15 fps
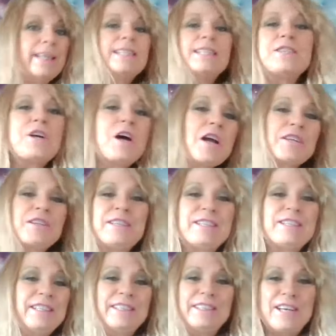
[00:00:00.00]
it's not going
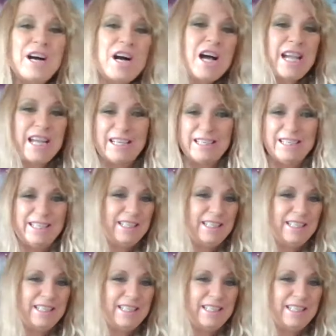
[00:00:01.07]
to align.